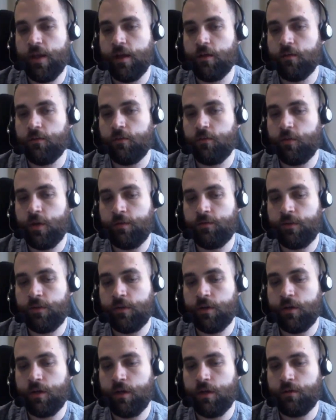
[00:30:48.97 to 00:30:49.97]
else you have
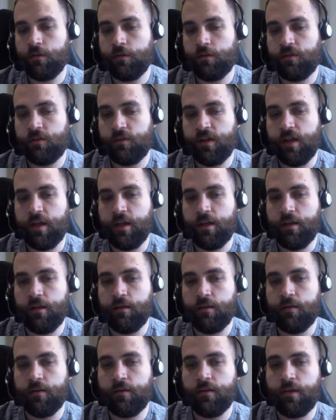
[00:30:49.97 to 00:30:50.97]
to
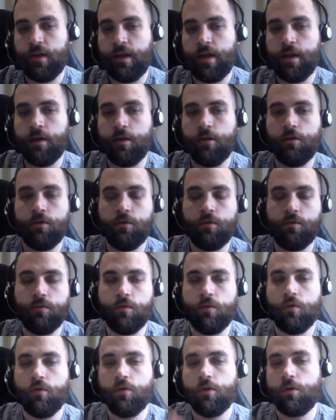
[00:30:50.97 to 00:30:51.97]
understand how
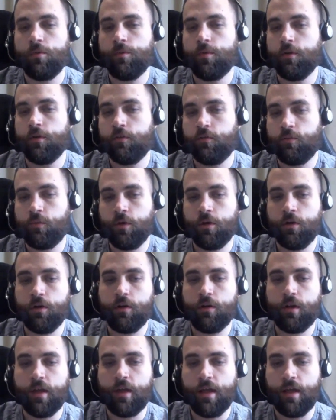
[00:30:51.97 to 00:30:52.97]
order books
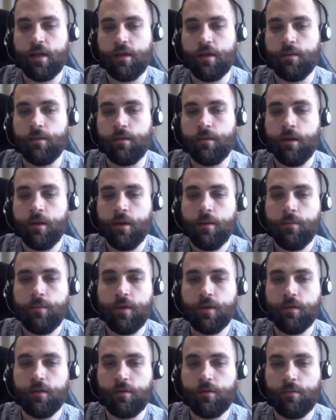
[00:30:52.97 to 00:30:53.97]
work and
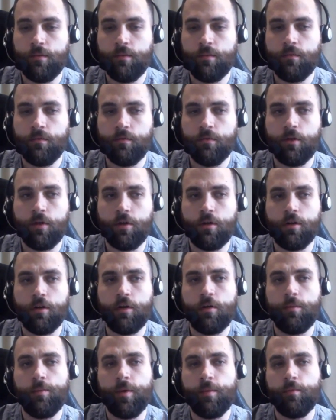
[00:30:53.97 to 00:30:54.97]
learn a
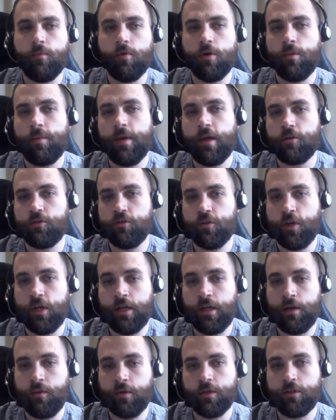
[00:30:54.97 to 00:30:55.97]
little bit more about
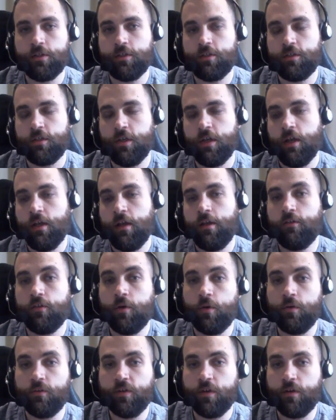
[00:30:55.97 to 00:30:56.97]
trading, which is
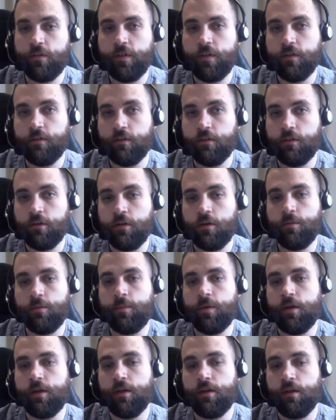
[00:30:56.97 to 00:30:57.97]
always a good thing to learn.
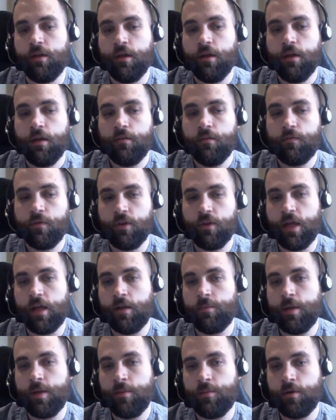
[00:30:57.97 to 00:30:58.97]
But for a lot
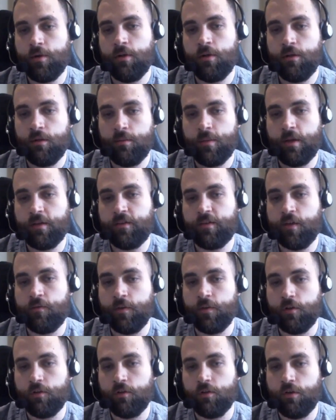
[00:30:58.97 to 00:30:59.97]
of people, myself
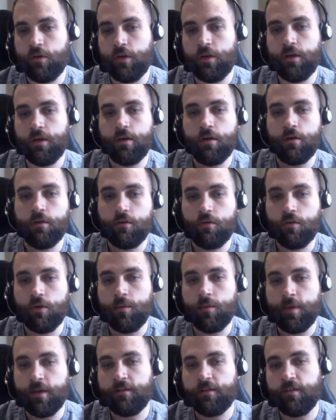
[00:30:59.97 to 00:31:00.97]
included,
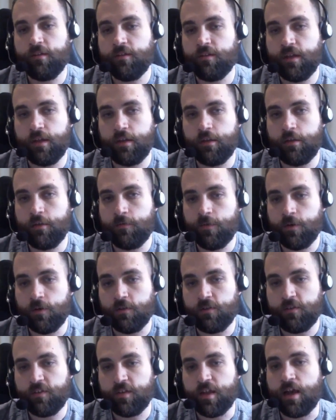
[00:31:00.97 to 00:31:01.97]
Coinbase is like your
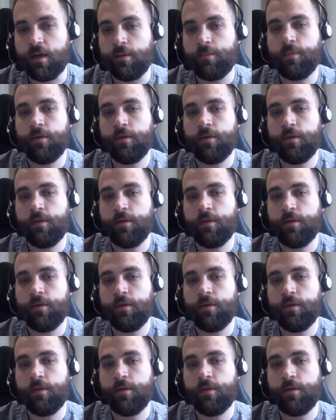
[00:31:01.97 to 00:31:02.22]
first stop.